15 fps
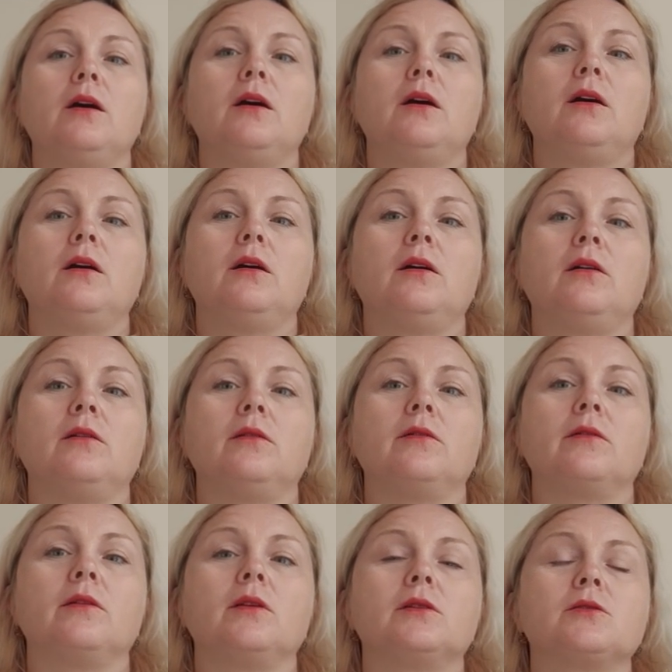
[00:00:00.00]

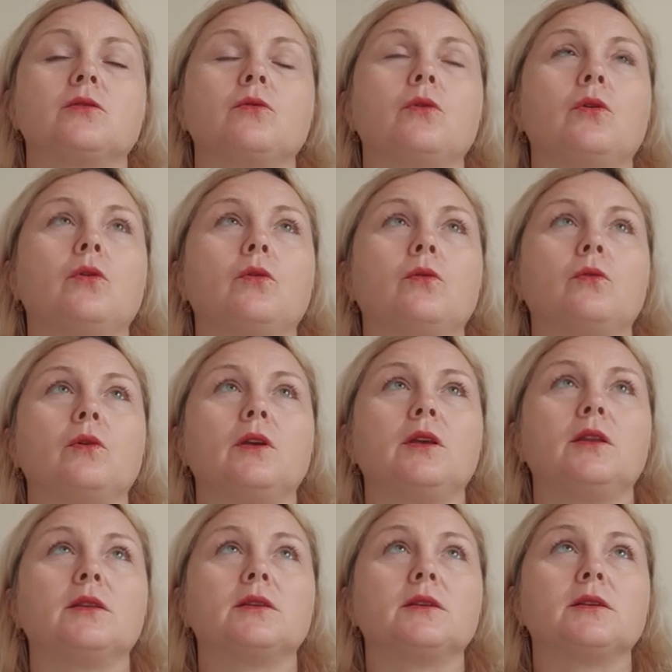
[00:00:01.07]
So you
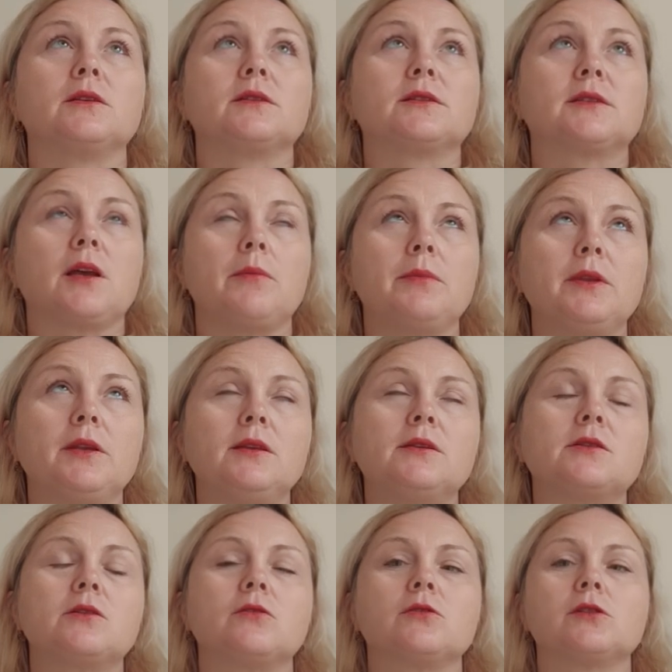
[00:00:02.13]
in
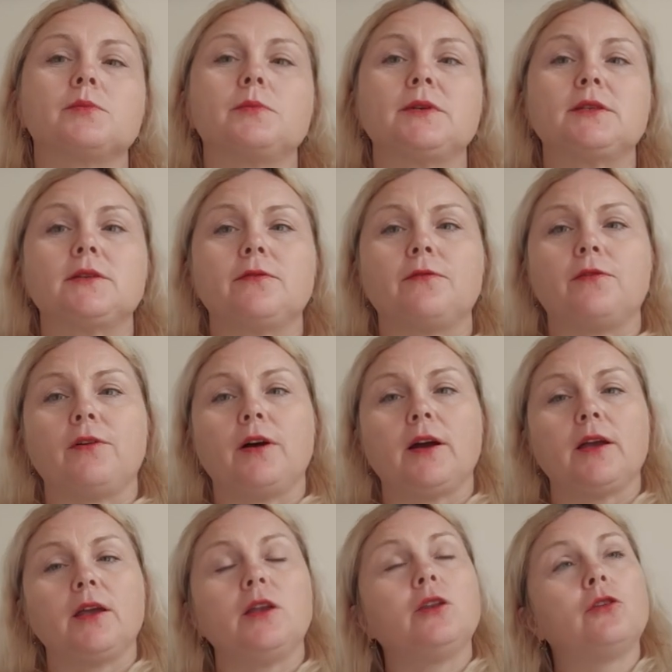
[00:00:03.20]
subnets you
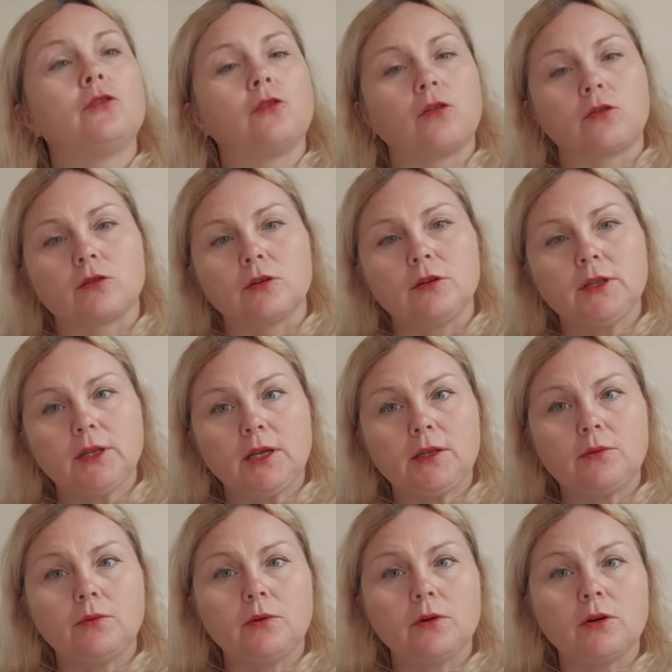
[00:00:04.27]
specify internal
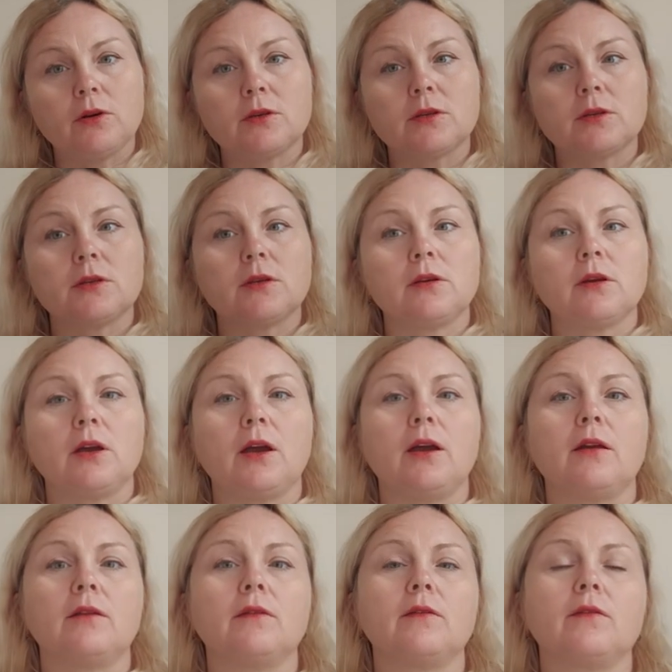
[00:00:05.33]
networks
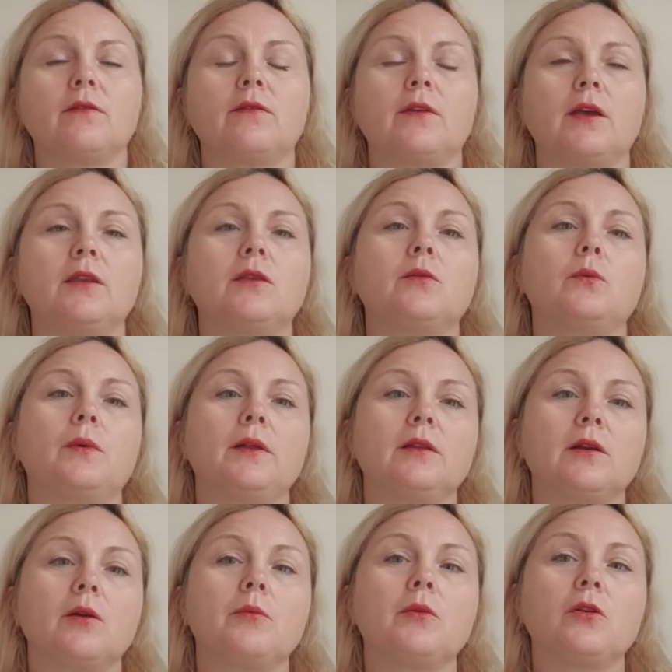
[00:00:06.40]
and that will
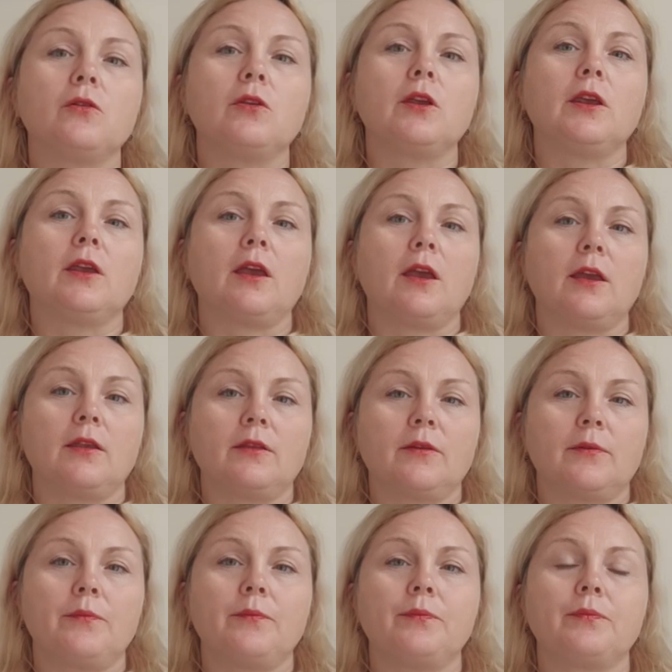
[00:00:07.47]
communicate.
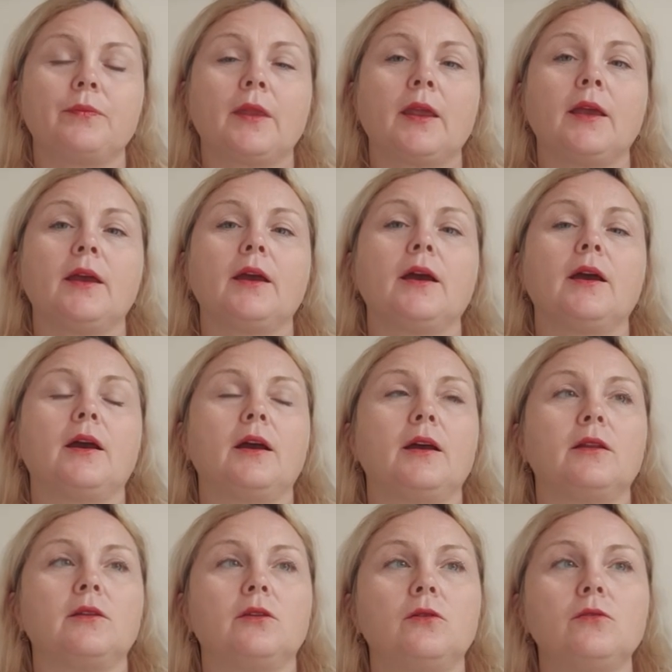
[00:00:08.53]

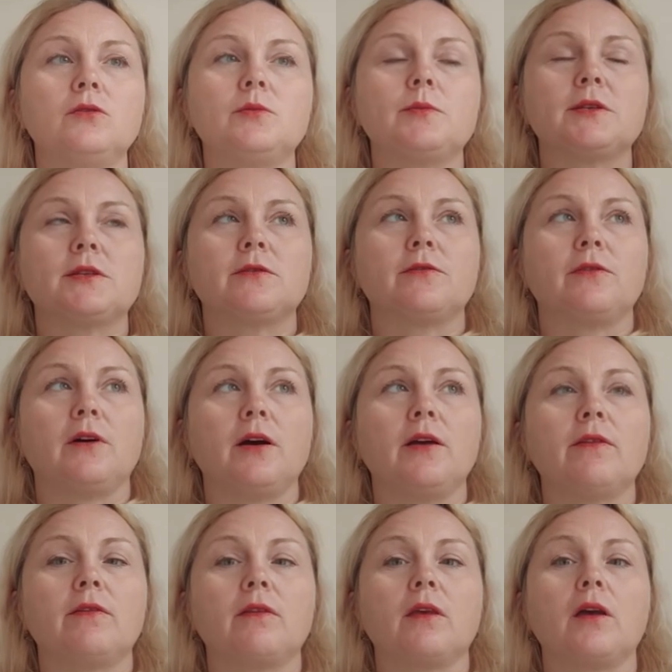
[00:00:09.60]
and you specify
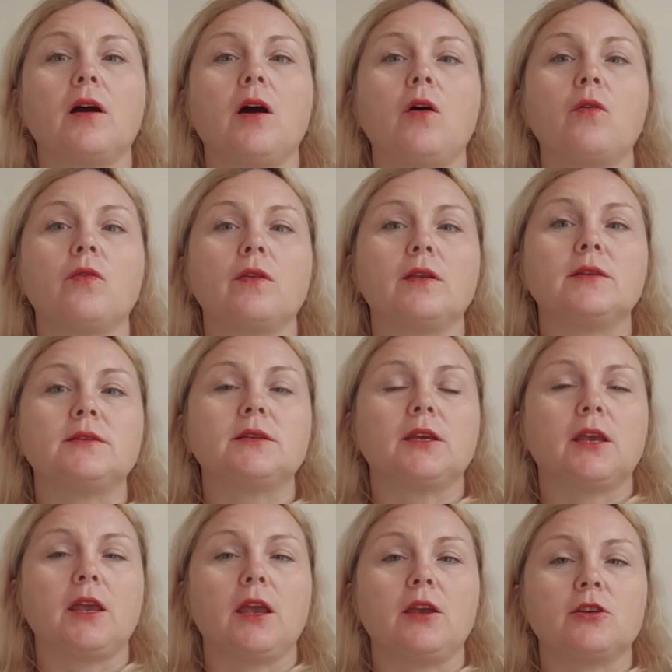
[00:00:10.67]
the
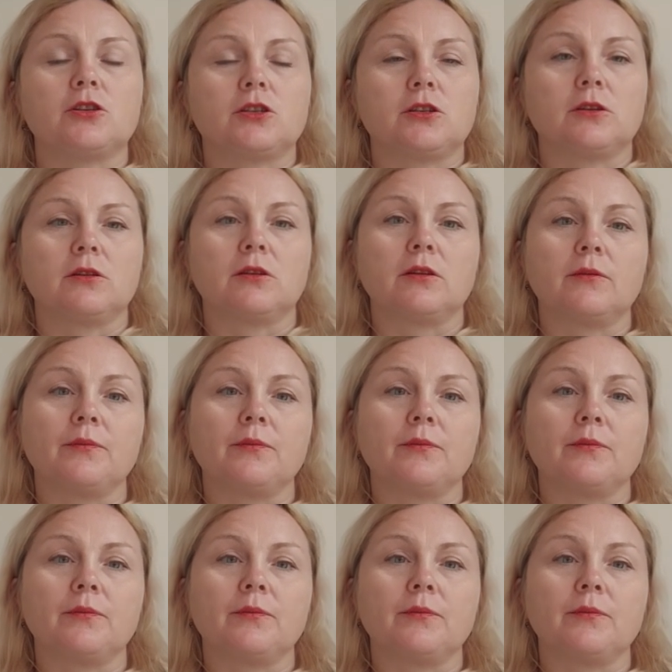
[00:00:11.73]
authentication.